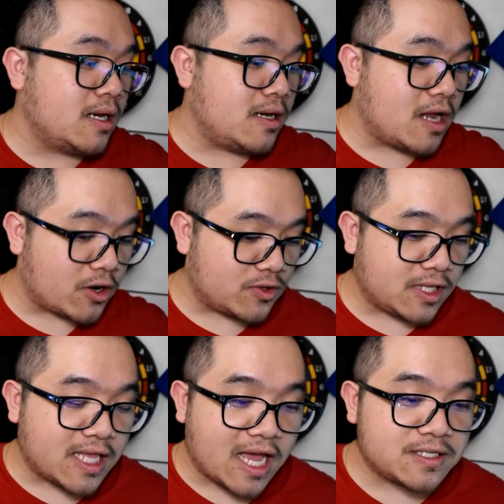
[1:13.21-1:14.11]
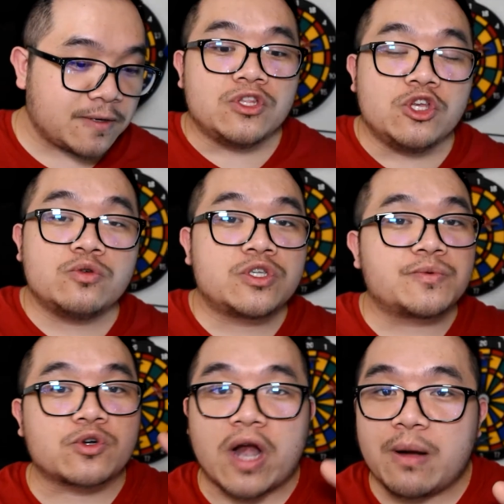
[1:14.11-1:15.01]
Not only that, new
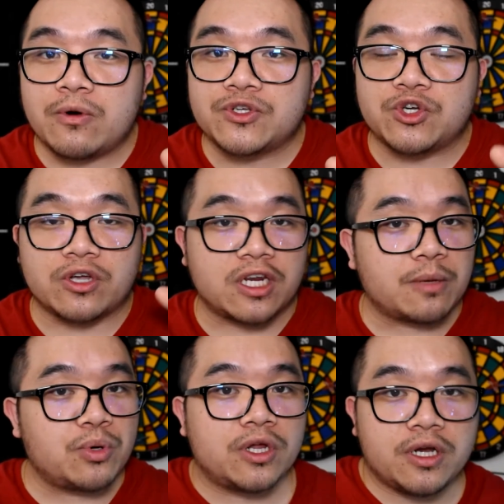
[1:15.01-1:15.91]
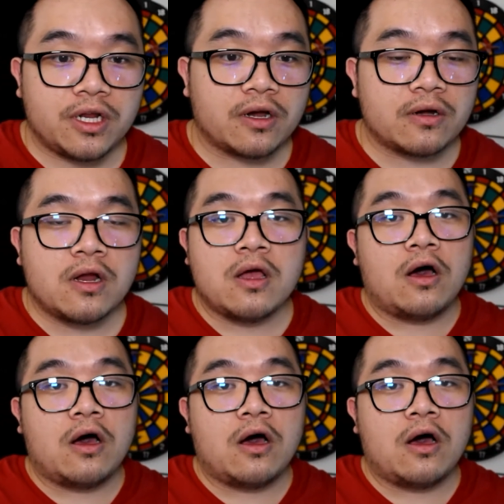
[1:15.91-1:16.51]
subscribers, you're gonna get put in here.